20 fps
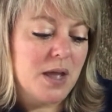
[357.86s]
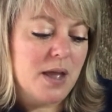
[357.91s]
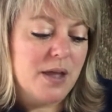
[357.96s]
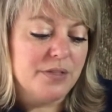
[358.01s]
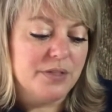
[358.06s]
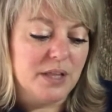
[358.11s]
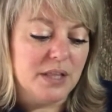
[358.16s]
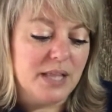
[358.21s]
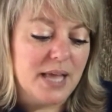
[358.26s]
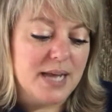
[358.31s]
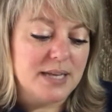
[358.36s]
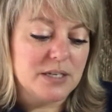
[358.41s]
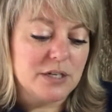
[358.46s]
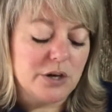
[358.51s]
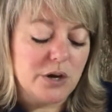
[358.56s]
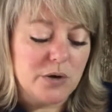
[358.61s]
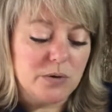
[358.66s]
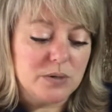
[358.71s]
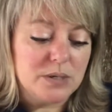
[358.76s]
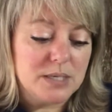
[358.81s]
The last
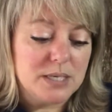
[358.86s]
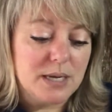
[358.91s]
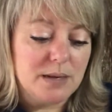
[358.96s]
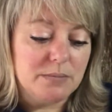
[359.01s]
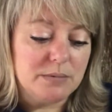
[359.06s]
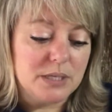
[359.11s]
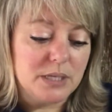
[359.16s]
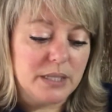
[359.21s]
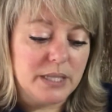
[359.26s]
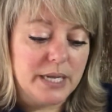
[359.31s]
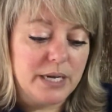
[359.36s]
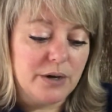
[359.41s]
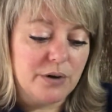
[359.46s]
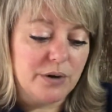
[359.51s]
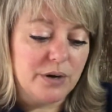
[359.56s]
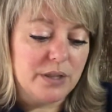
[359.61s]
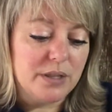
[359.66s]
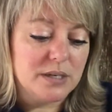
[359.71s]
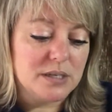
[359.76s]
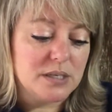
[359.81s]
notes seemed to linger
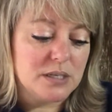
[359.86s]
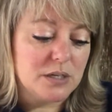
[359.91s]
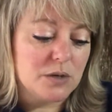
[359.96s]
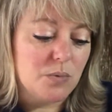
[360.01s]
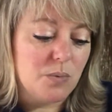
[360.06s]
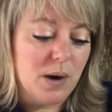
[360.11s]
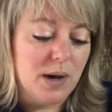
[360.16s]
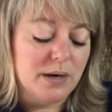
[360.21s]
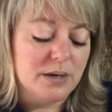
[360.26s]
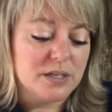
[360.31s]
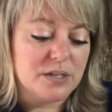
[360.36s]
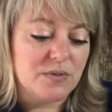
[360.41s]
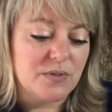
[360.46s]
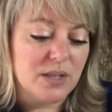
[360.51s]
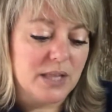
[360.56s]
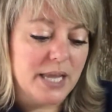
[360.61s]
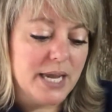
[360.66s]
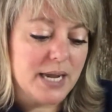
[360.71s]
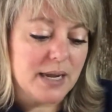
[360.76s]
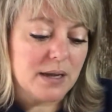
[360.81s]
in the still waters of the
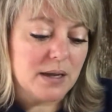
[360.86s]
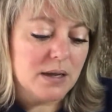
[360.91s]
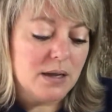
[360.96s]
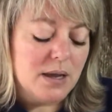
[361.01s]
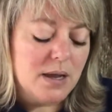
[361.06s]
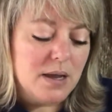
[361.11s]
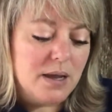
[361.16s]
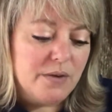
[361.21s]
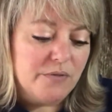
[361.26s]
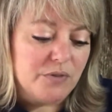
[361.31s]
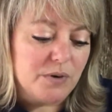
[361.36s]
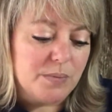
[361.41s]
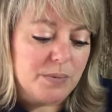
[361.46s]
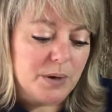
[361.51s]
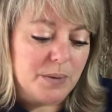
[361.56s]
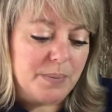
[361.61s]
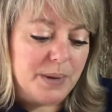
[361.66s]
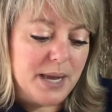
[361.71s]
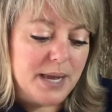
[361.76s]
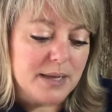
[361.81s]
lake. From their
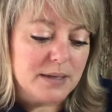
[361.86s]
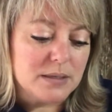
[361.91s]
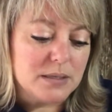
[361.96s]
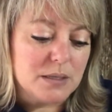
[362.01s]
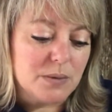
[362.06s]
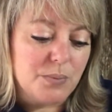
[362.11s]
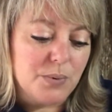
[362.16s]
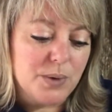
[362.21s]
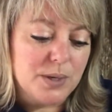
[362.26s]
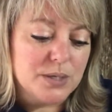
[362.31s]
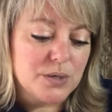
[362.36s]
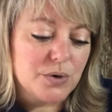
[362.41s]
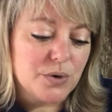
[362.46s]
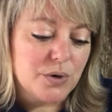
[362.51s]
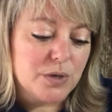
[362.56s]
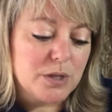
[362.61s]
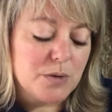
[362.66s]
beds, the boys heard the